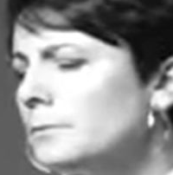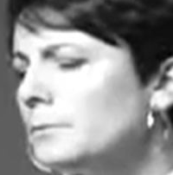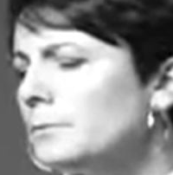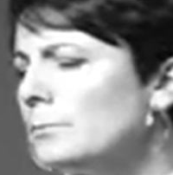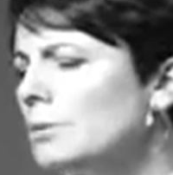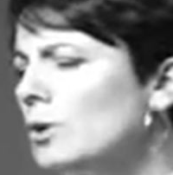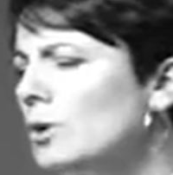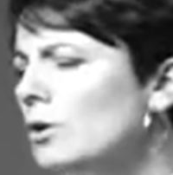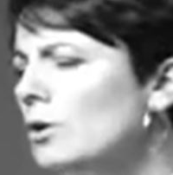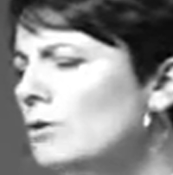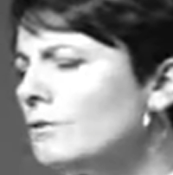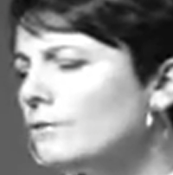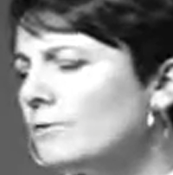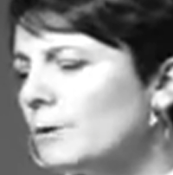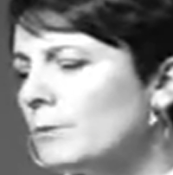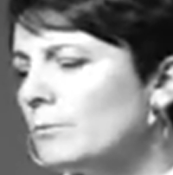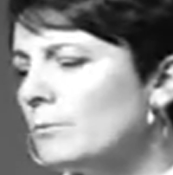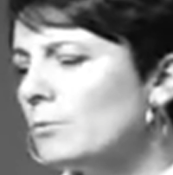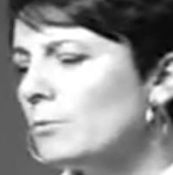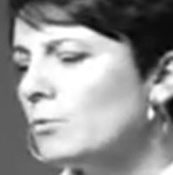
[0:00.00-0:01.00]
pull
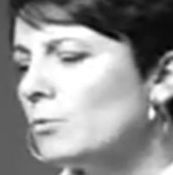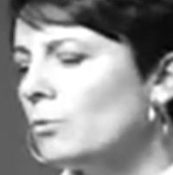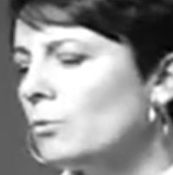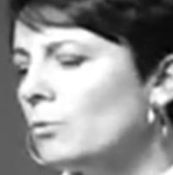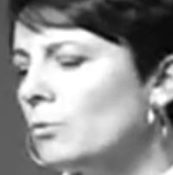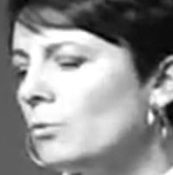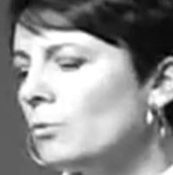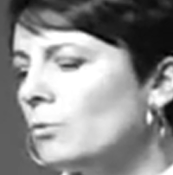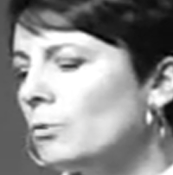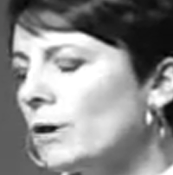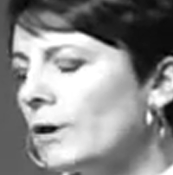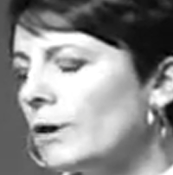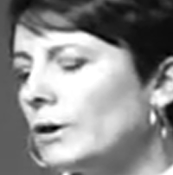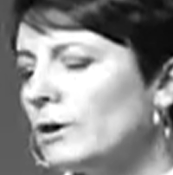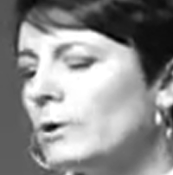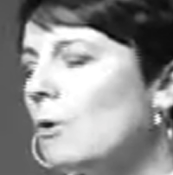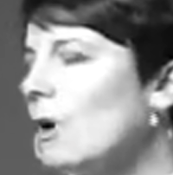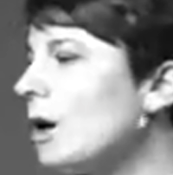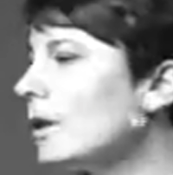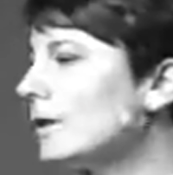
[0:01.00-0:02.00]
from where
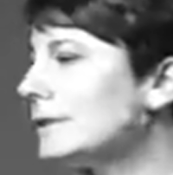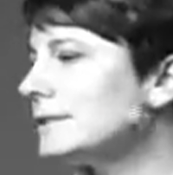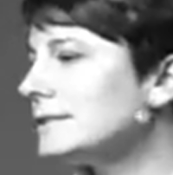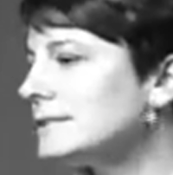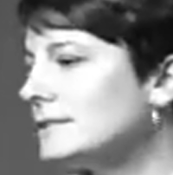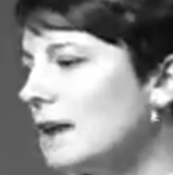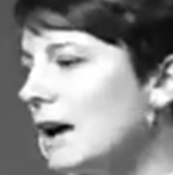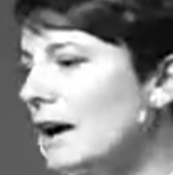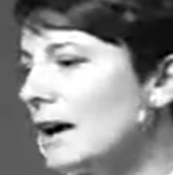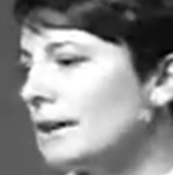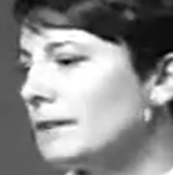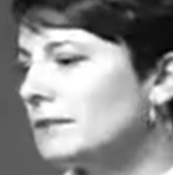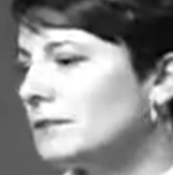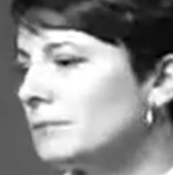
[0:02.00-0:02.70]
you are inside